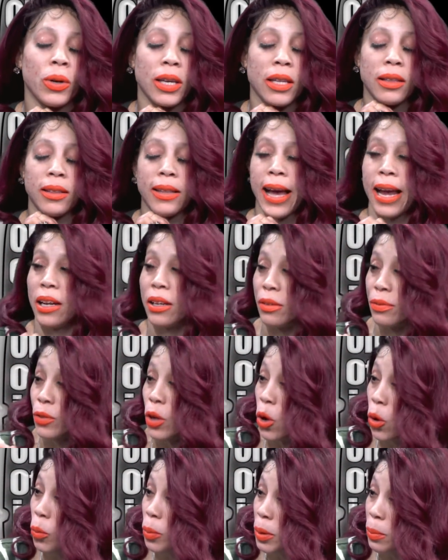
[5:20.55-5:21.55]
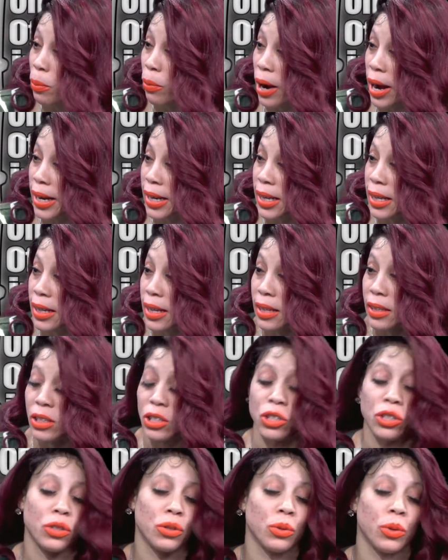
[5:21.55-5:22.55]
in light of Kobe Bryant and
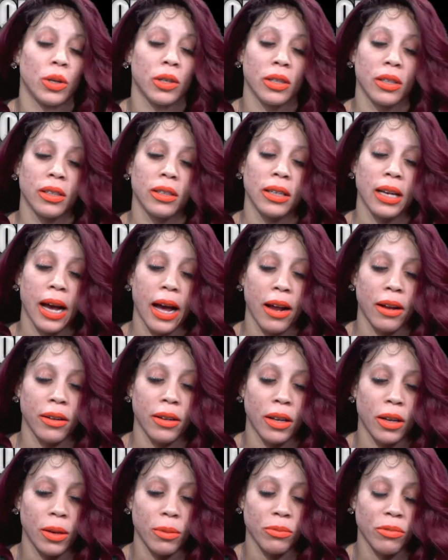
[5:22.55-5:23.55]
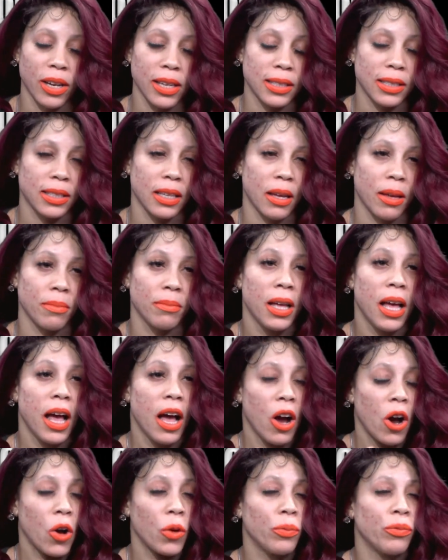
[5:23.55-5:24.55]
his daughter, God rest them. Yeah.
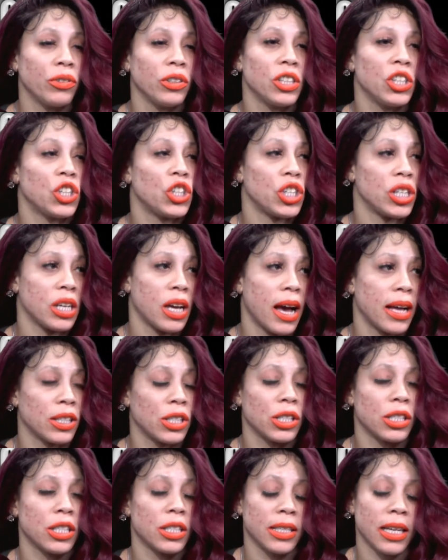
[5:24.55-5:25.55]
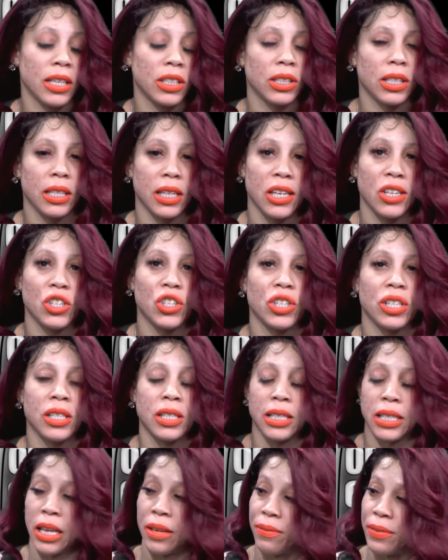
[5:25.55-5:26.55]
Hopefully she got to her destination
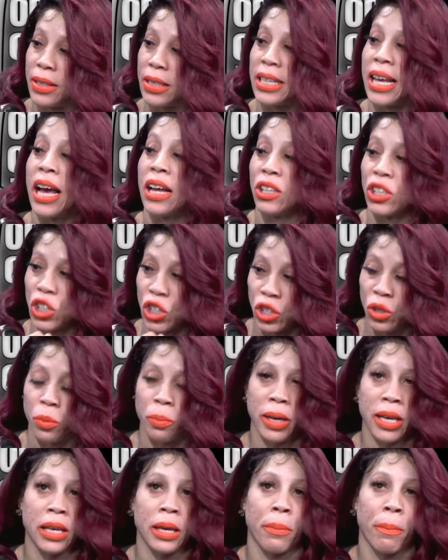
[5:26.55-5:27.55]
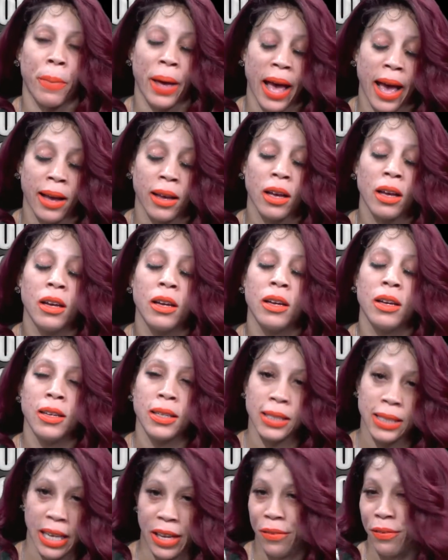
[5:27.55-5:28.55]
safe and sound, and she'll make it back
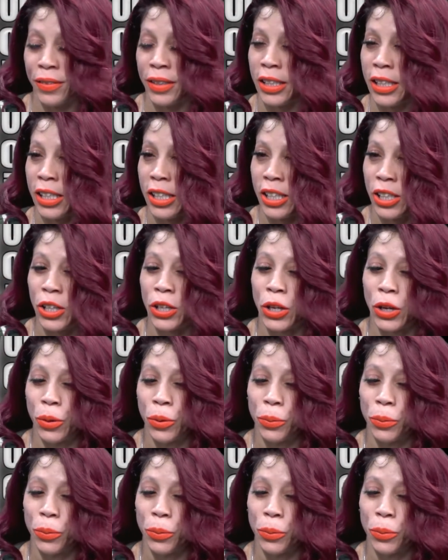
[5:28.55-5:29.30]
safely, you know.